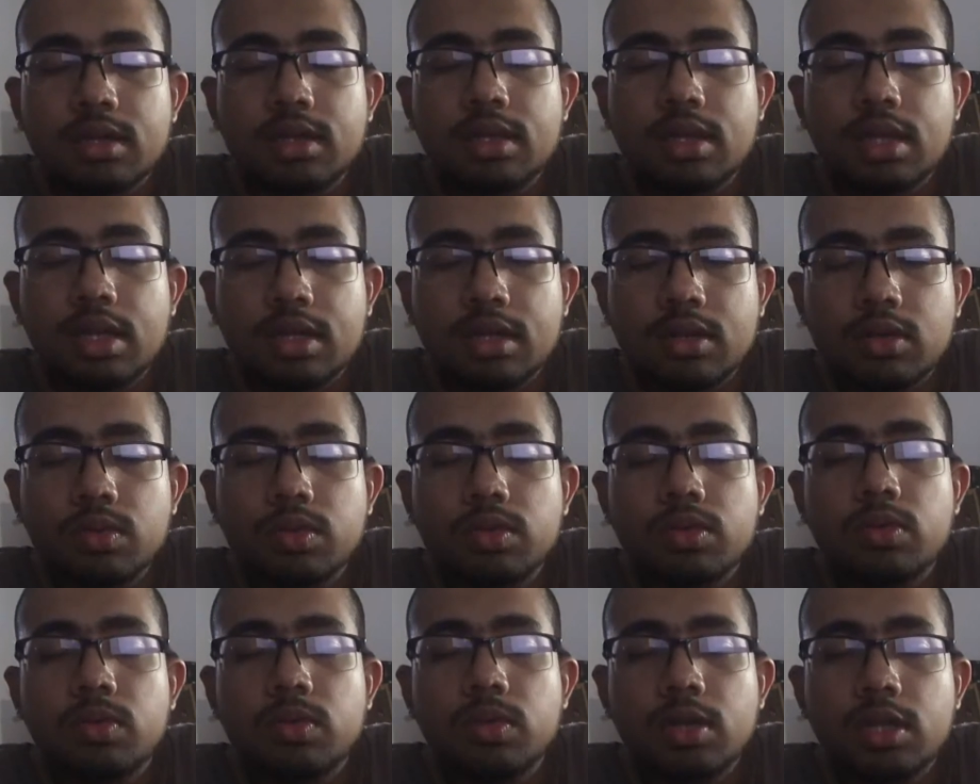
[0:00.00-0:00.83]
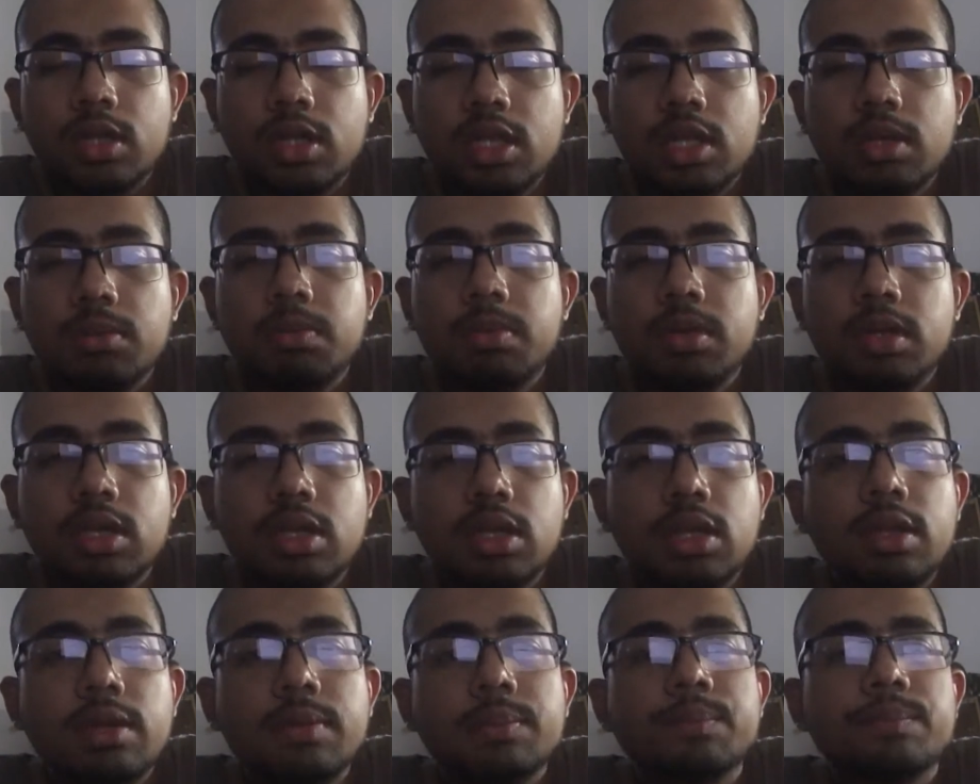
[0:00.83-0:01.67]
that could really be
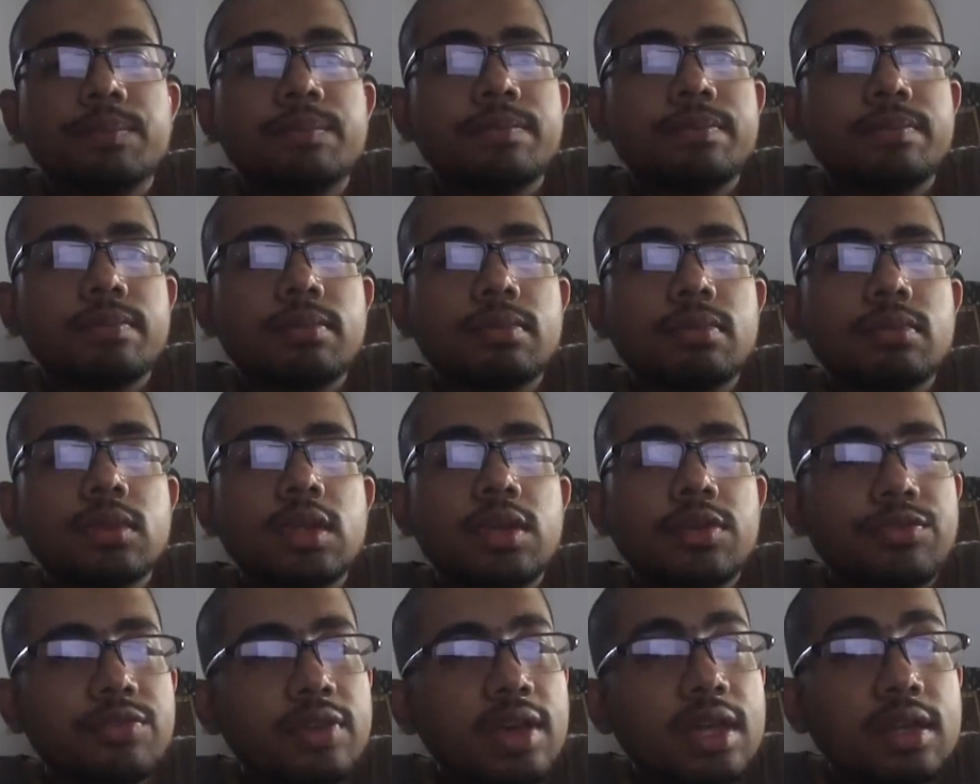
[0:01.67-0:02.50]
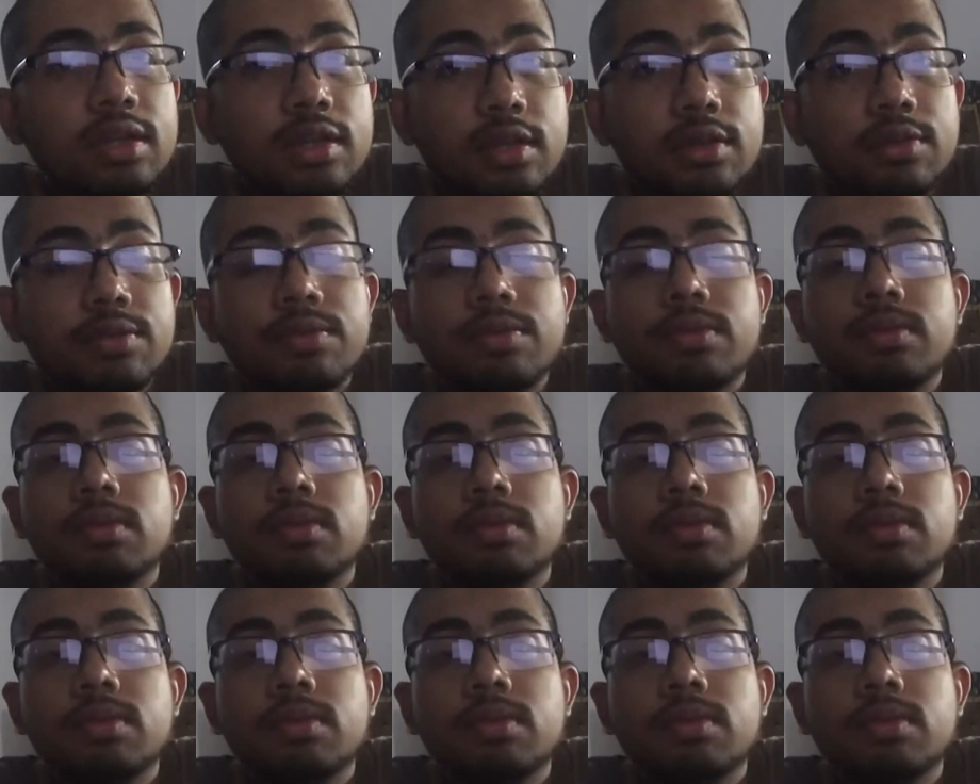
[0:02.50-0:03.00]
effective.